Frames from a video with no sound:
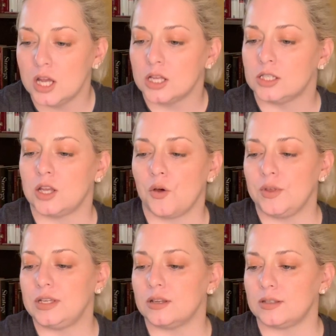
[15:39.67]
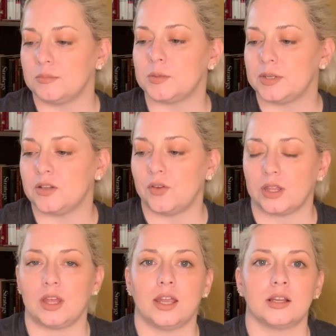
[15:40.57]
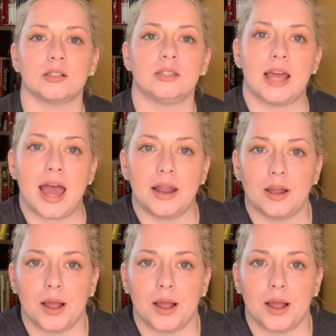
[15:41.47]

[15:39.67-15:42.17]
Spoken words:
So these are some specific things that,